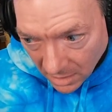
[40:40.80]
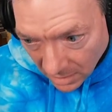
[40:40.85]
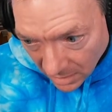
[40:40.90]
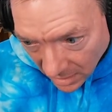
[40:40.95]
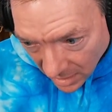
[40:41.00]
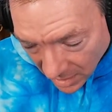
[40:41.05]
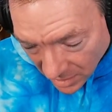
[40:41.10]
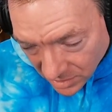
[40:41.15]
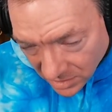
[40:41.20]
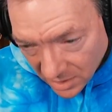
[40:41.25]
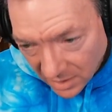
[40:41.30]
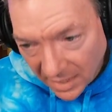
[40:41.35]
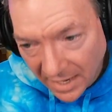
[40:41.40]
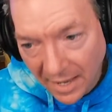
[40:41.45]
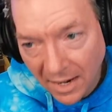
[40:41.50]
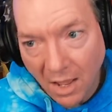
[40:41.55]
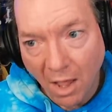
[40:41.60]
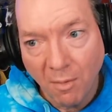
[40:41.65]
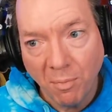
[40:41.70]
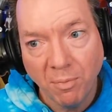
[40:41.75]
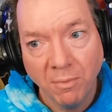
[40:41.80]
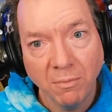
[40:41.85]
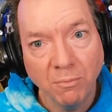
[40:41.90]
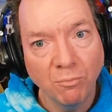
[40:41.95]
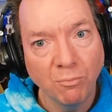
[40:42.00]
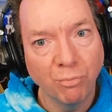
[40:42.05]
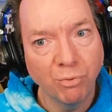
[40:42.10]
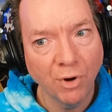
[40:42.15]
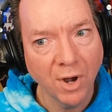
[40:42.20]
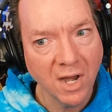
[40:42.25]
needs to get up,
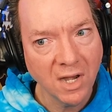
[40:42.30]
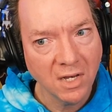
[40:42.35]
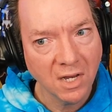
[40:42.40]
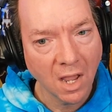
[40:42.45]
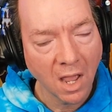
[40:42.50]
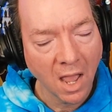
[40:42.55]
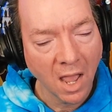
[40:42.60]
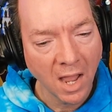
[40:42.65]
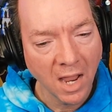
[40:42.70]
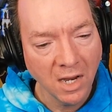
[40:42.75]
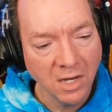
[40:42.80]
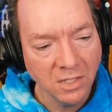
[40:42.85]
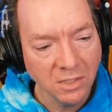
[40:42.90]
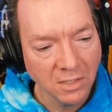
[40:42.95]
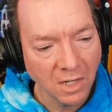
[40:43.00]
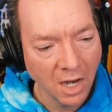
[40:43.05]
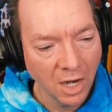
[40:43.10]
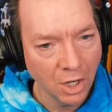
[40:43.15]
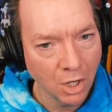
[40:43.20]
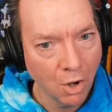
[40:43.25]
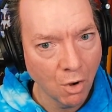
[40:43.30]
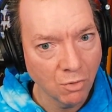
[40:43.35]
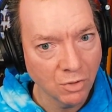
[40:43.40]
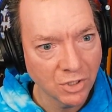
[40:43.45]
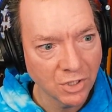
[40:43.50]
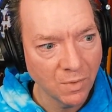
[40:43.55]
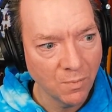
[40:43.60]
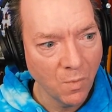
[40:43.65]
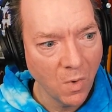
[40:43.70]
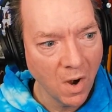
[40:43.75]
break ties, and go
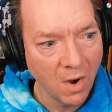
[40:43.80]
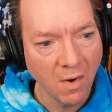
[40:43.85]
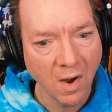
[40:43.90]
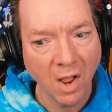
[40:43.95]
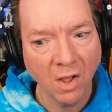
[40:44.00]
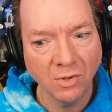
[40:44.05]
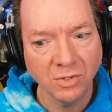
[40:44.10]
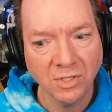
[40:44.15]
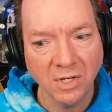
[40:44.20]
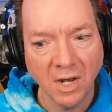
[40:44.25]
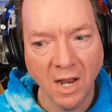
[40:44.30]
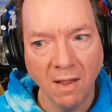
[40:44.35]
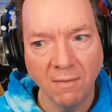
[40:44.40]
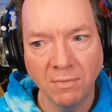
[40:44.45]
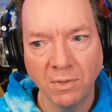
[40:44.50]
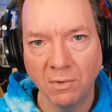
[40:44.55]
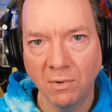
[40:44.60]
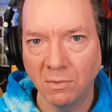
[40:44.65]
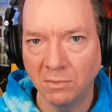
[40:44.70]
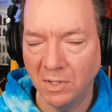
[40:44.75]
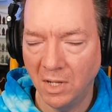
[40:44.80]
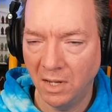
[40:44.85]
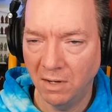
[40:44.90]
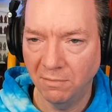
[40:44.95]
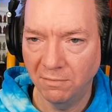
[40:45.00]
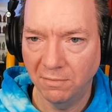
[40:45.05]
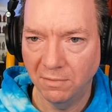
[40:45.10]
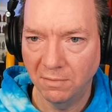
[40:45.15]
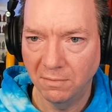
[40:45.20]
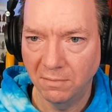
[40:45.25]
somewhere else and have their own life.